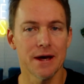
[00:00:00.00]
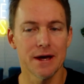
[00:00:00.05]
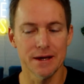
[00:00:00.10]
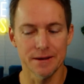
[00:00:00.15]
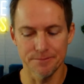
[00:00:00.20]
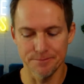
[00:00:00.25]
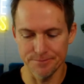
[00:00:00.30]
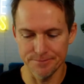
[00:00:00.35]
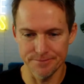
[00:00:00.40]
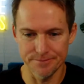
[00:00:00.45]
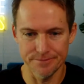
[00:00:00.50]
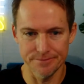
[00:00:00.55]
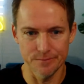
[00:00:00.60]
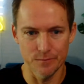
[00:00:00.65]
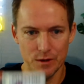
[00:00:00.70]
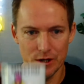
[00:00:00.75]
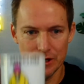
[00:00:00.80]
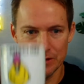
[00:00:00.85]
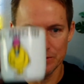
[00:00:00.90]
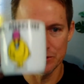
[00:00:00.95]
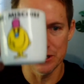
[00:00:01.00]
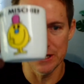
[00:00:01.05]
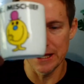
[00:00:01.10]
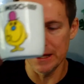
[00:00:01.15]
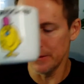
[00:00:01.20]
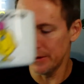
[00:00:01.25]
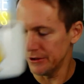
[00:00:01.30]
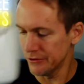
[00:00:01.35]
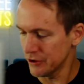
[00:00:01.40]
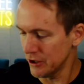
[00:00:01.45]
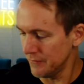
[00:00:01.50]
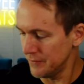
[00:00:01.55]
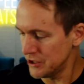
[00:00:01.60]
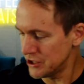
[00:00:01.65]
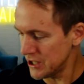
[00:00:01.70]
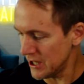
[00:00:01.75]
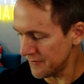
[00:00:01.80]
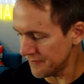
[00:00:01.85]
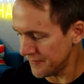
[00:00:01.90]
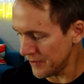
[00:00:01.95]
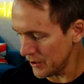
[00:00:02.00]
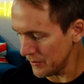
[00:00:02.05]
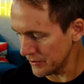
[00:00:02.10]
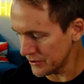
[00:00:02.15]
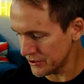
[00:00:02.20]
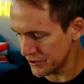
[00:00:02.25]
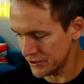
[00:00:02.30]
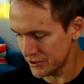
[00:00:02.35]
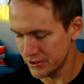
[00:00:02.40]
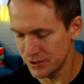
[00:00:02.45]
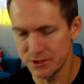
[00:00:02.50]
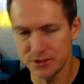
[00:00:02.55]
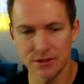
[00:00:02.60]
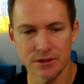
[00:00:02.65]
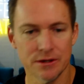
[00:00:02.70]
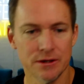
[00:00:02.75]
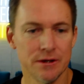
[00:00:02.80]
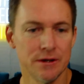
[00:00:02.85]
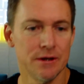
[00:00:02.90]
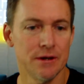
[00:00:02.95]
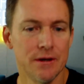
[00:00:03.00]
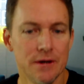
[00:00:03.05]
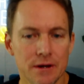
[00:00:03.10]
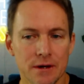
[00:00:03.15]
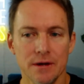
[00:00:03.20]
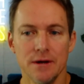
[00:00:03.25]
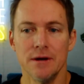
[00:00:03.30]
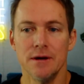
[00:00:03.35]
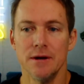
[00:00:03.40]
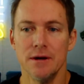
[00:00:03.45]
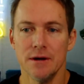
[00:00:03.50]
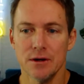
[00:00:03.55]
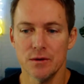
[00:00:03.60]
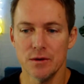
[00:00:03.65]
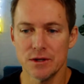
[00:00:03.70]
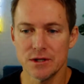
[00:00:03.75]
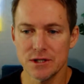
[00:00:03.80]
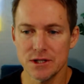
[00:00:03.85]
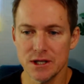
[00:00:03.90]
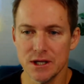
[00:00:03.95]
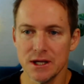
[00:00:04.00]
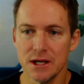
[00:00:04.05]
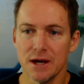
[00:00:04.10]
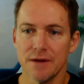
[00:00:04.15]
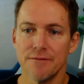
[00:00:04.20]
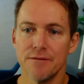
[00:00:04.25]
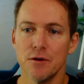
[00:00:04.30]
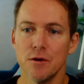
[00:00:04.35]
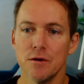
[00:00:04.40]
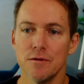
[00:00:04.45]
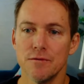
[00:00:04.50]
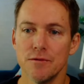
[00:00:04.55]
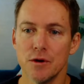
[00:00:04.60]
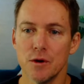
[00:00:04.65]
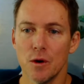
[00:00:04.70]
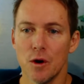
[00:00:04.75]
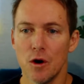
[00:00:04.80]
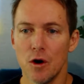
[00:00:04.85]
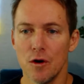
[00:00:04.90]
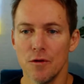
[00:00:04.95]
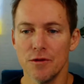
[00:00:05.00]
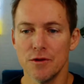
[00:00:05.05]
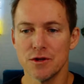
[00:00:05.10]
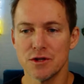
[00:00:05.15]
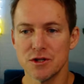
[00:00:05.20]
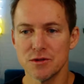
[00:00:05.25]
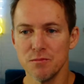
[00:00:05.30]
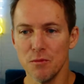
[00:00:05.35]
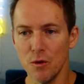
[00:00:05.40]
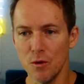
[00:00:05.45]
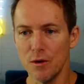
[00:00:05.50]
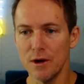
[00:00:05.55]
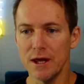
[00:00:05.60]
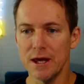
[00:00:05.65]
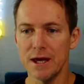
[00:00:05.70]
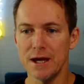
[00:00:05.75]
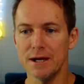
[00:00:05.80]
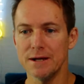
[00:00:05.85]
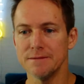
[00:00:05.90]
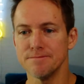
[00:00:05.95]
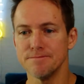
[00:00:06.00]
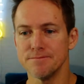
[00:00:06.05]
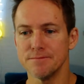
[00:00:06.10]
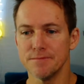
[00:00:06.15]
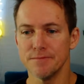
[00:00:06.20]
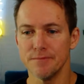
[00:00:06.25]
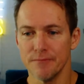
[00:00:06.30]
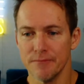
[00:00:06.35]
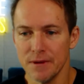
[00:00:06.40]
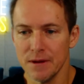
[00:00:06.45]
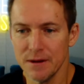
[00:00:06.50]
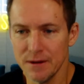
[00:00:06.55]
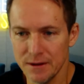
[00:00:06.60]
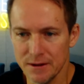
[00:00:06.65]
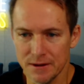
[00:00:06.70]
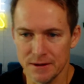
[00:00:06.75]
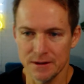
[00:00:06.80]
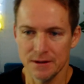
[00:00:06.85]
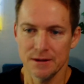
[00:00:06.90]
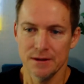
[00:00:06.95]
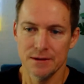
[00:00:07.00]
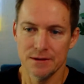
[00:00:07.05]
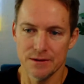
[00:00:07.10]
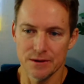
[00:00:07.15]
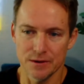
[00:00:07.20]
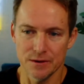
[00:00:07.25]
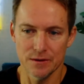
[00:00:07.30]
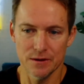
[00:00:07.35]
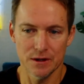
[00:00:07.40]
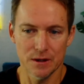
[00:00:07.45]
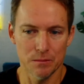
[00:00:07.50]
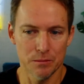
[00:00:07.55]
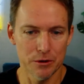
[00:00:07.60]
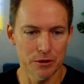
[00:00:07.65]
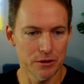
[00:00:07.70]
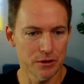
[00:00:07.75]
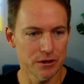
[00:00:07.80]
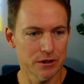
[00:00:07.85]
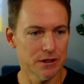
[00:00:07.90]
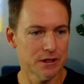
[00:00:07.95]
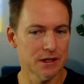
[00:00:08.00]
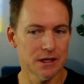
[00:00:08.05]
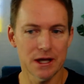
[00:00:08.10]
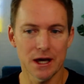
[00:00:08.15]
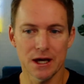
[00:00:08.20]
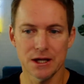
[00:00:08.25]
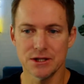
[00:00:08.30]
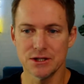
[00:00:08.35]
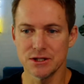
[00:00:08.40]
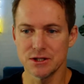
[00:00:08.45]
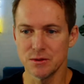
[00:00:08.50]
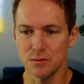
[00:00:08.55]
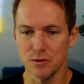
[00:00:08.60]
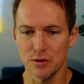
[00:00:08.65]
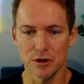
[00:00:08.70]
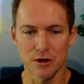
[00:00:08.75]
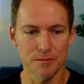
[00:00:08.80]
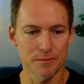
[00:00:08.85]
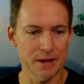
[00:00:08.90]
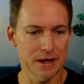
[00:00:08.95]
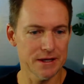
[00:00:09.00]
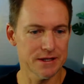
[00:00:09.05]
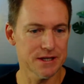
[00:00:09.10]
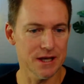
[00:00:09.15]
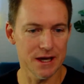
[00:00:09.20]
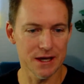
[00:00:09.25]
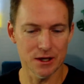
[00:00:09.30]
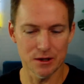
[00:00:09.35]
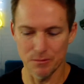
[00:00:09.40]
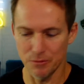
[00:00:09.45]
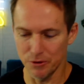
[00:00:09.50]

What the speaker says: Hey, welcome to another Wealth Coffee Chat, folks. Good to see a few of you on this morning. The early bird catches the worm, they say.